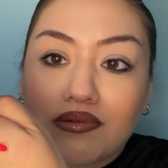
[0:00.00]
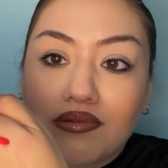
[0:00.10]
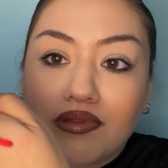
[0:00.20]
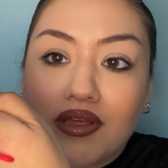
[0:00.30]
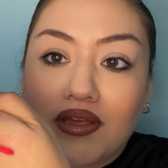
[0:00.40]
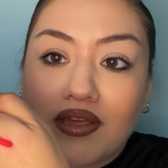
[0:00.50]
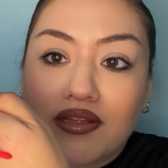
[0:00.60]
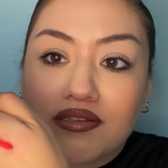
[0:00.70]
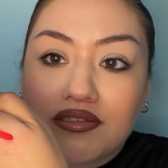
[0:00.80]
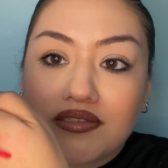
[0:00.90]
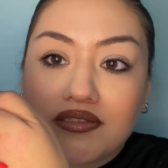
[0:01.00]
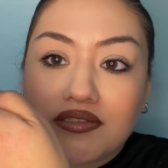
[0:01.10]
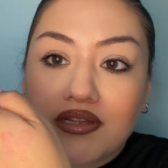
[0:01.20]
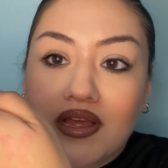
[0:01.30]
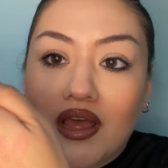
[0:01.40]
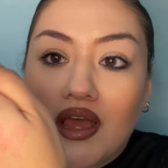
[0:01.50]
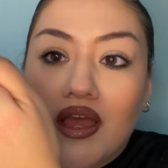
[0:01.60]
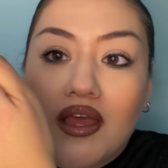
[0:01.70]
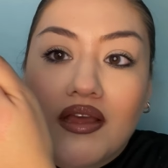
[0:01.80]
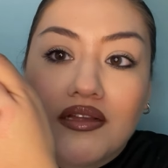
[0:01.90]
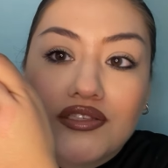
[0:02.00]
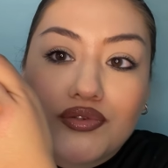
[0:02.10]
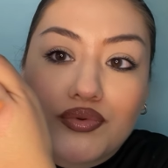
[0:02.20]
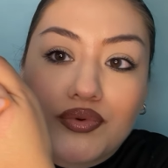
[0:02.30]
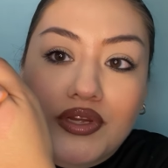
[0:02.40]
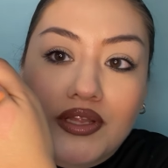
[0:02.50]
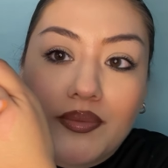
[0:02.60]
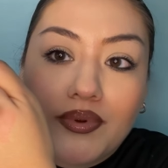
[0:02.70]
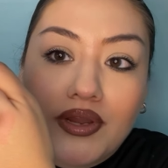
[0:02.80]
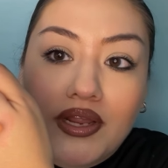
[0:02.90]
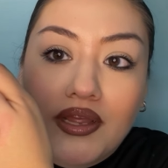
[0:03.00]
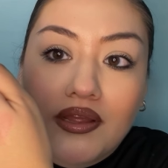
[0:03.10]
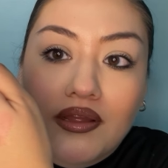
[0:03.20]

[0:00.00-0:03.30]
Like it's really pretty.